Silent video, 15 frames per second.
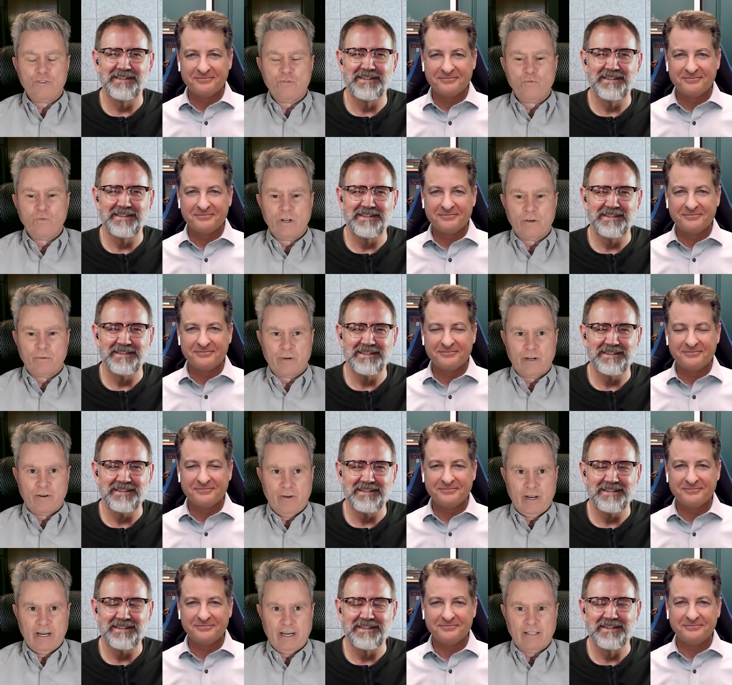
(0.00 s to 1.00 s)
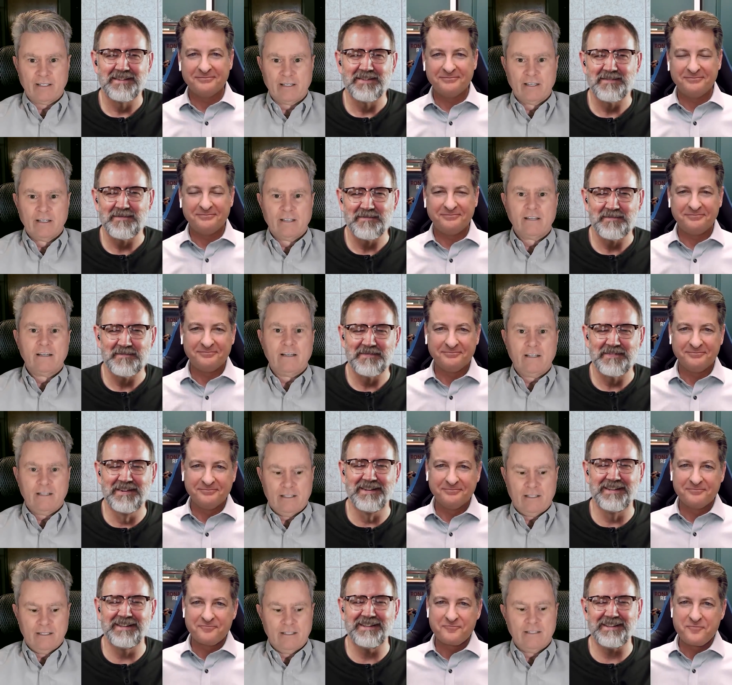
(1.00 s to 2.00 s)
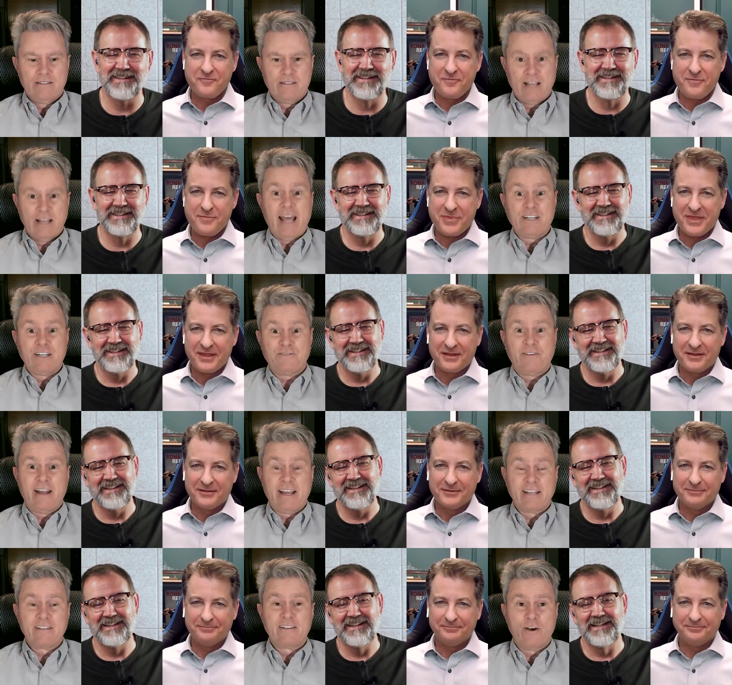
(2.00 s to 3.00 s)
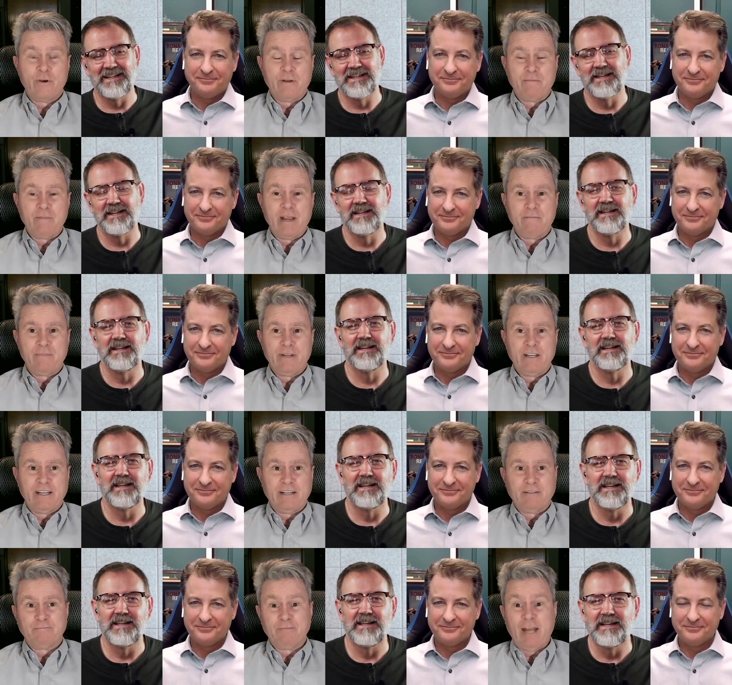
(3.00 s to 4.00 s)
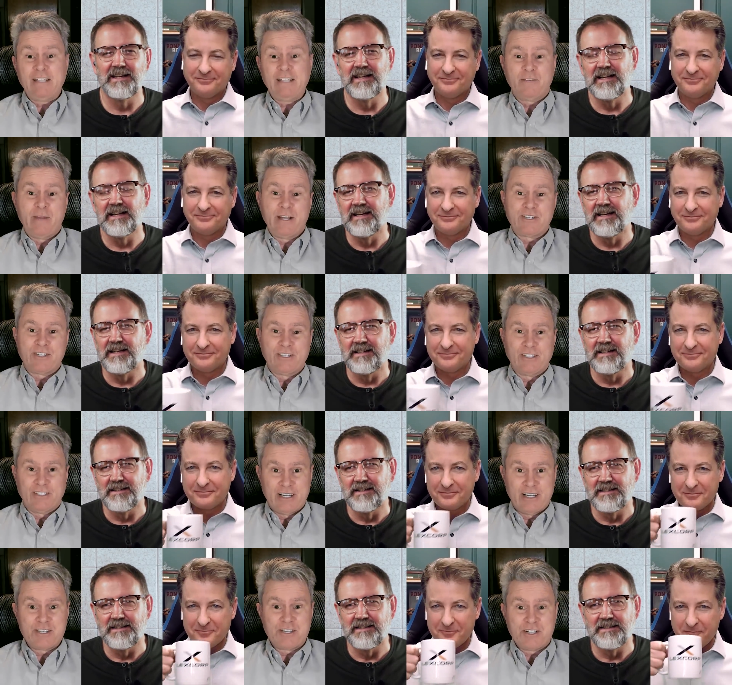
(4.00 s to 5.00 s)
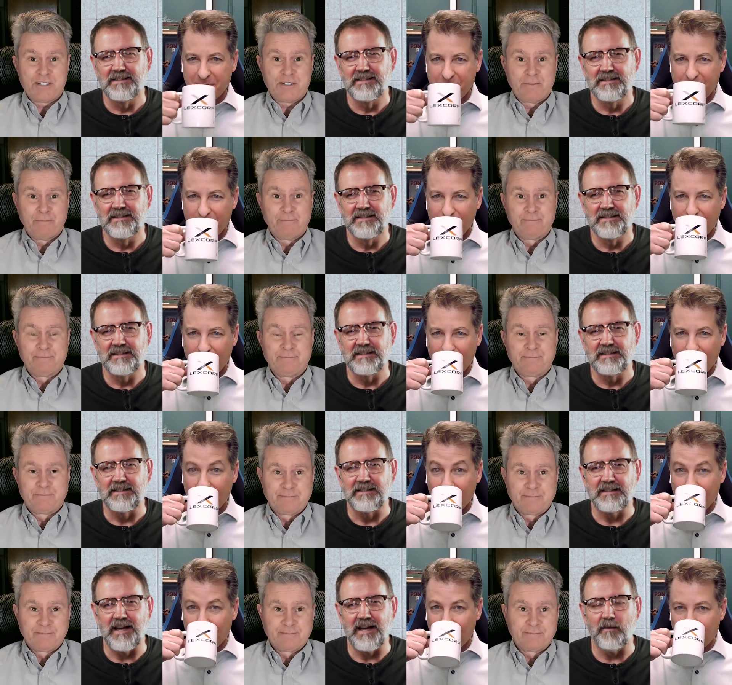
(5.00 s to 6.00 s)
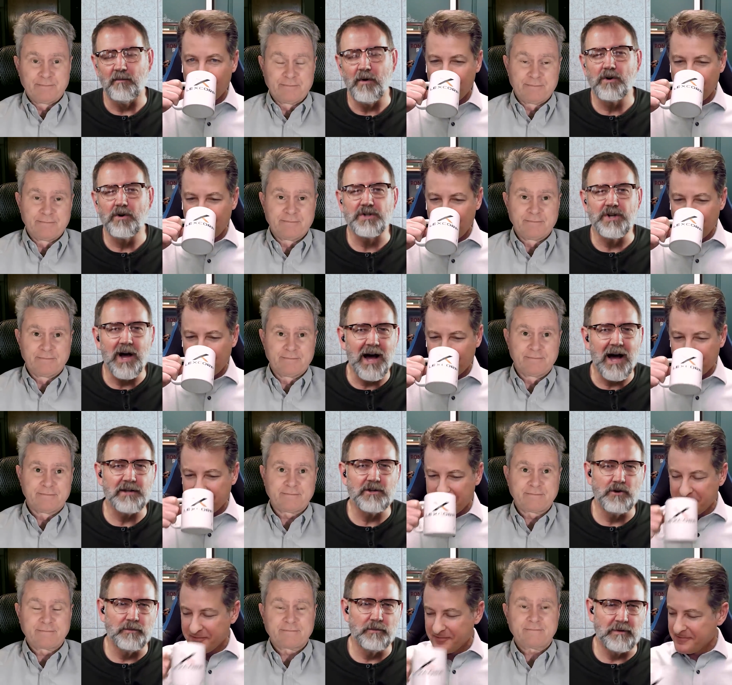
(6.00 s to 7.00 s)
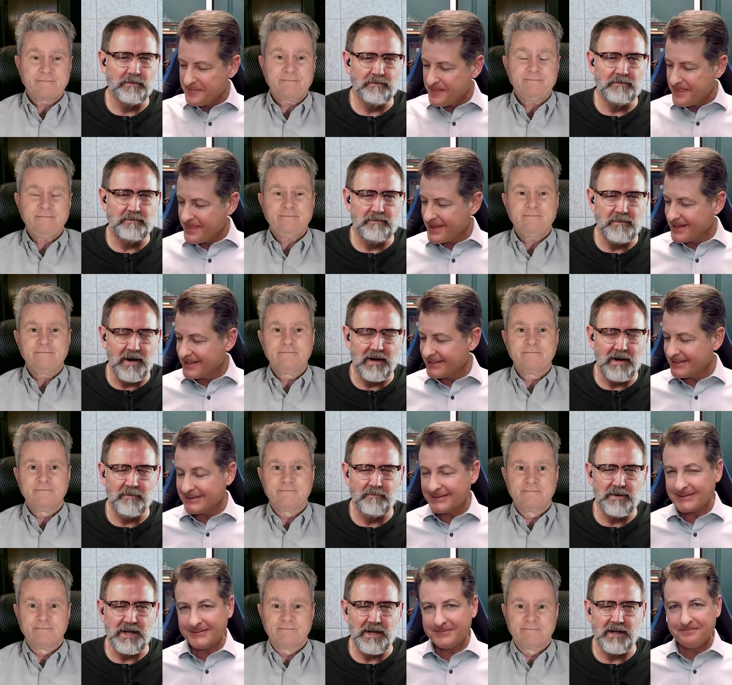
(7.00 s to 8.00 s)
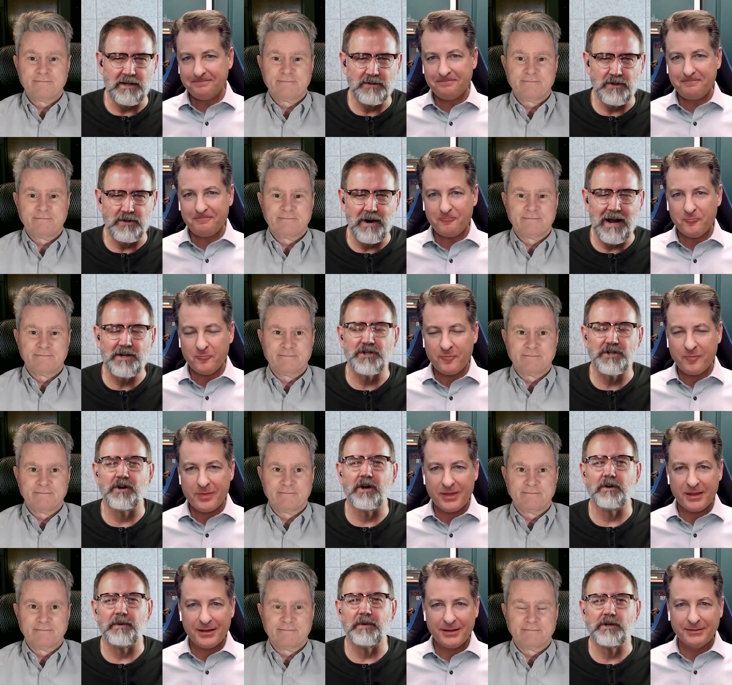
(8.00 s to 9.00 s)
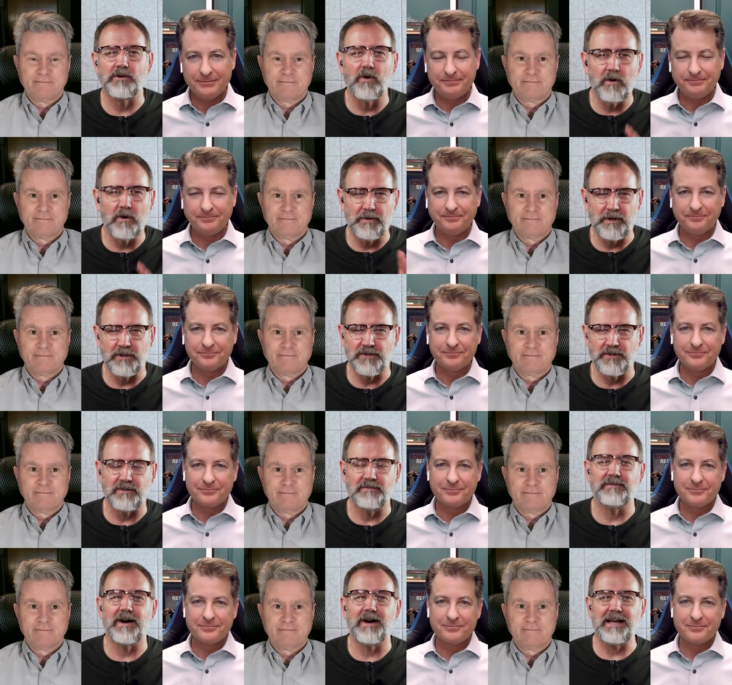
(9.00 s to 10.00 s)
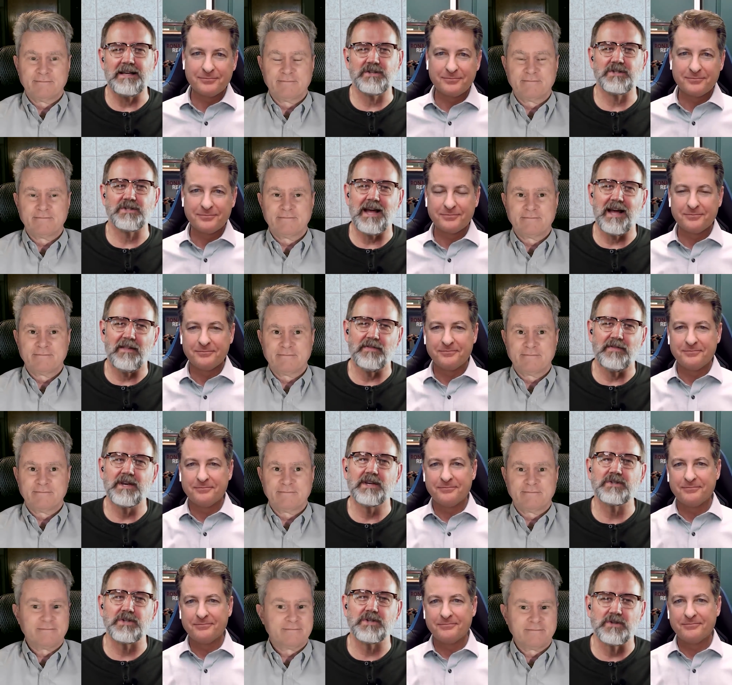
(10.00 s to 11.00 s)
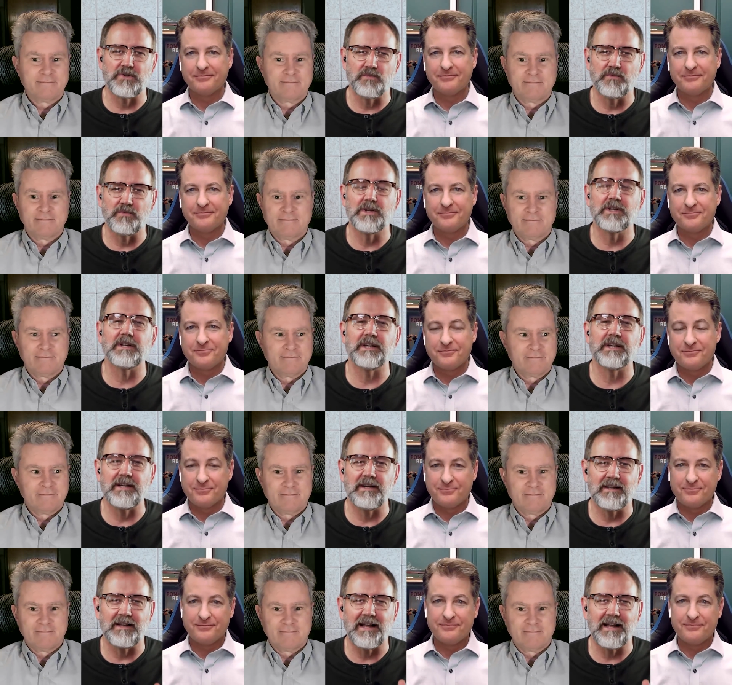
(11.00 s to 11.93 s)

Speaker 1: you will regret it, uh, satisfying though it may be. Not to mention delicious.
Speaker 2: Now, most non human uh, beings are actually going to ignore Bill's advice, and this is really